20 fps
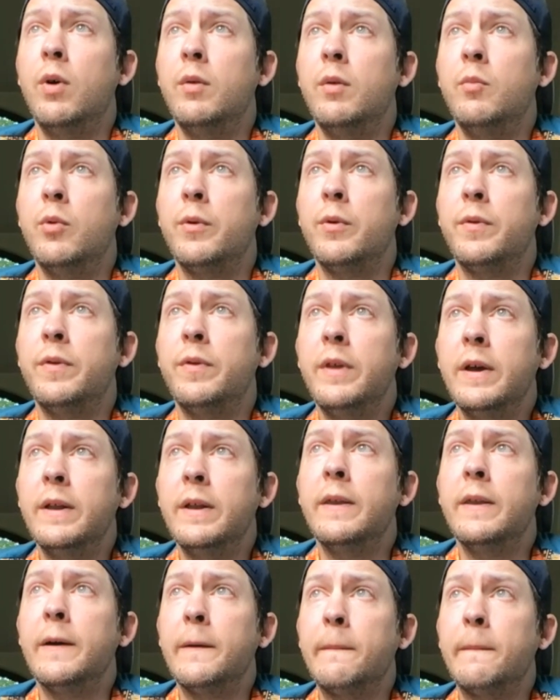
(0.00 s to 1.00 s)
more thing
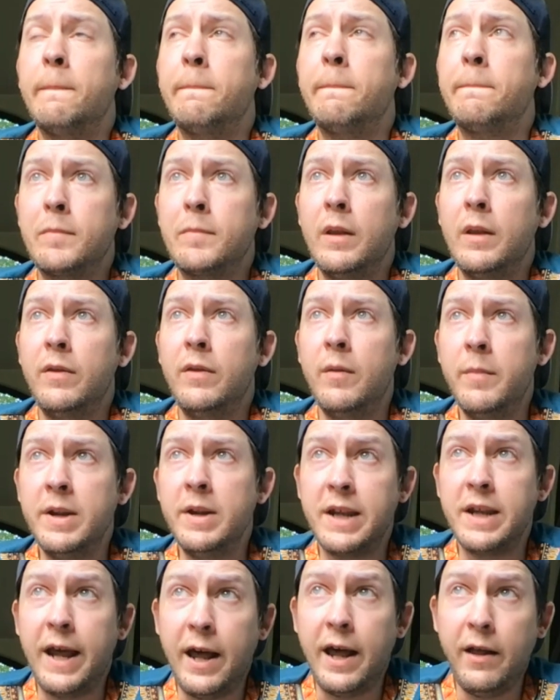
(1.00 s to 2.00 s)
in there. The
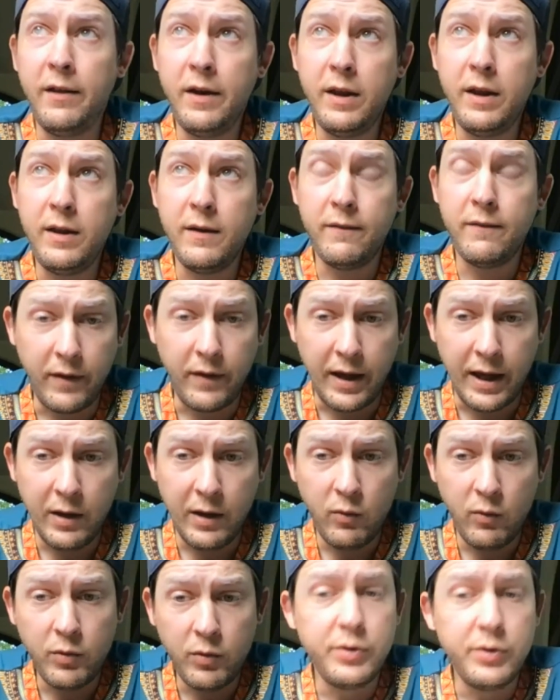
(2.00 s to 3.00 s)
mentality of
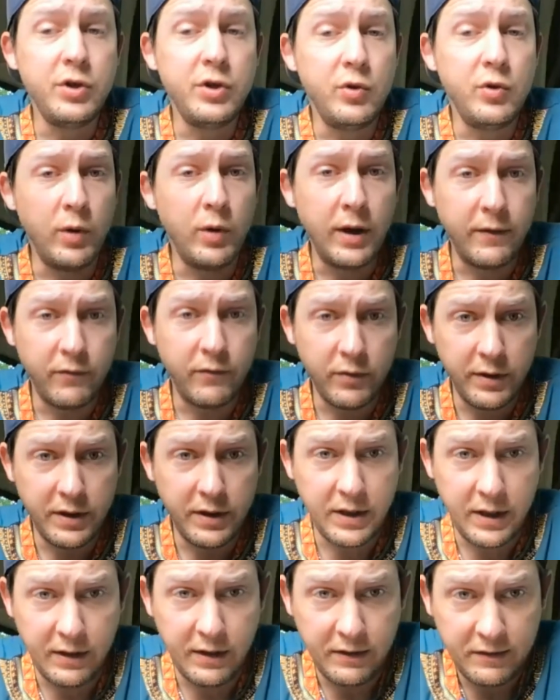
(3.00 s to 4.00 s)
I will do whatever
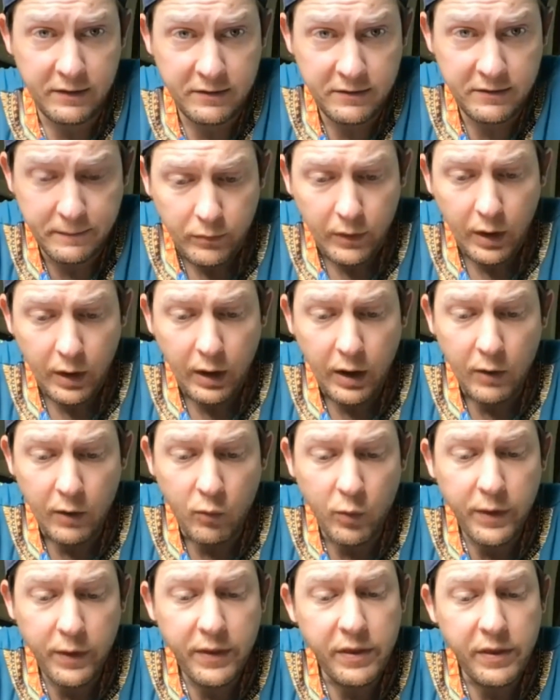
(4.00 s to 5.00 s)
it takes. And
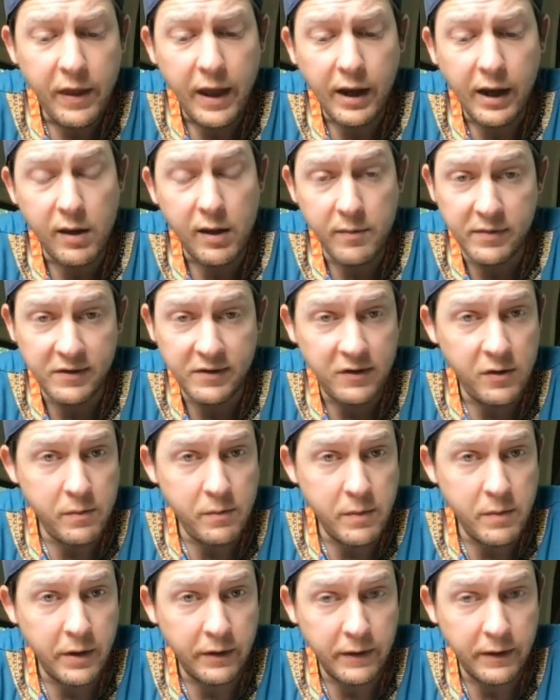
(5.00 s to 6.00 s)
with that comes
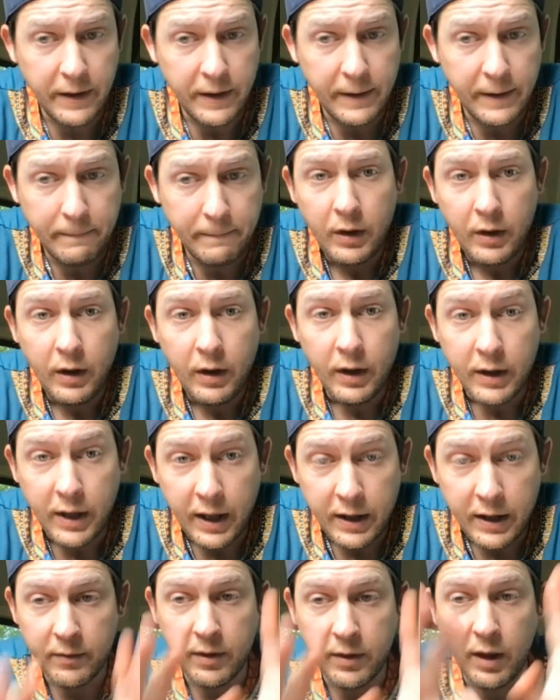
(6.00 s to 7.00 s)
humility.
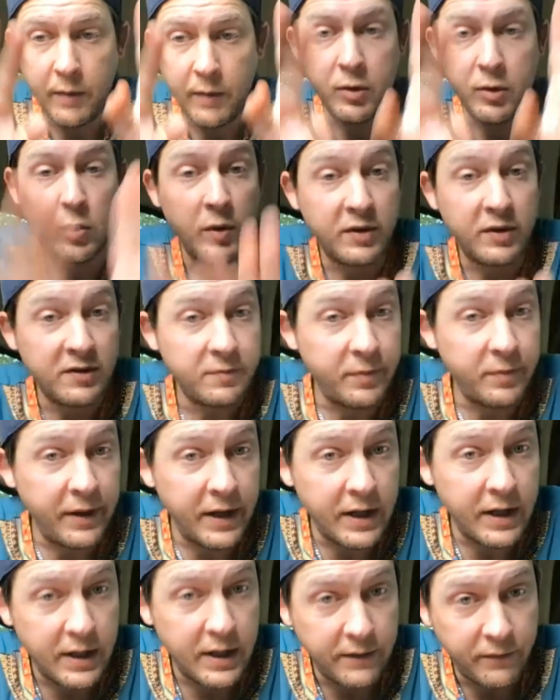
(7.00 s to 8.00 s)
Again, I'm going to
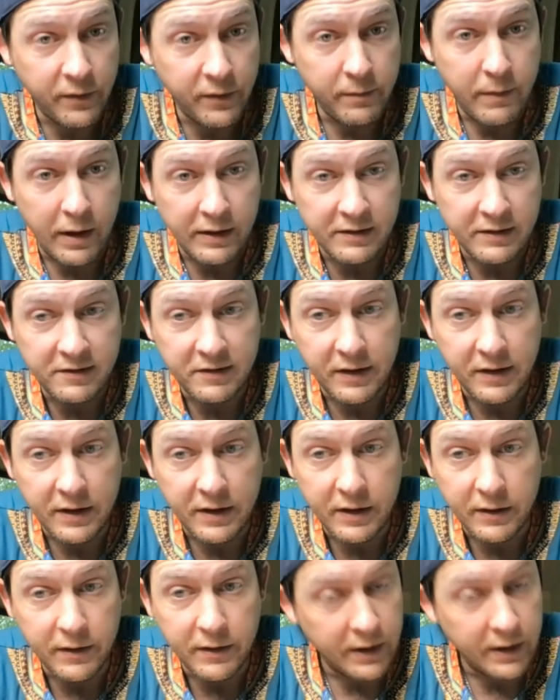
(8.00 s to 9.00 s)
explain a different mindset
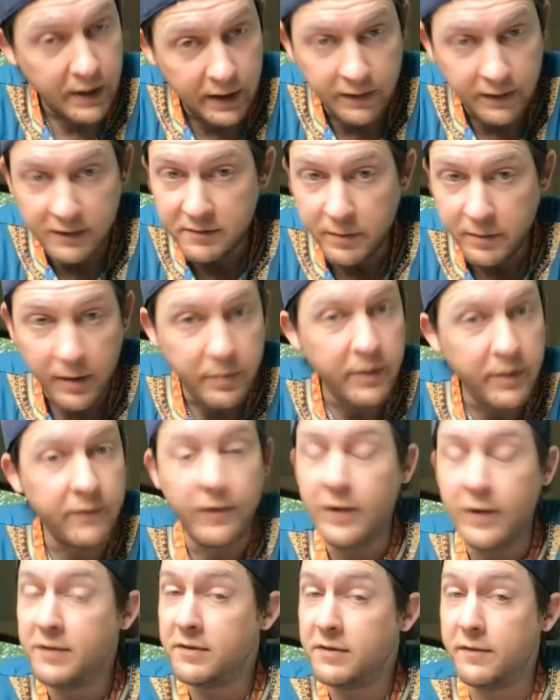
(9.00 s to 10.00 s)
here. And again, this might be
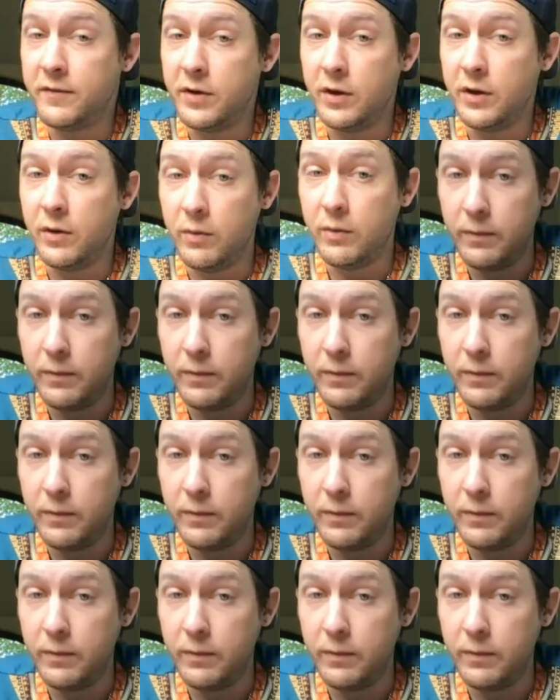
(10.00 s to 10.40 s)
offensive to you.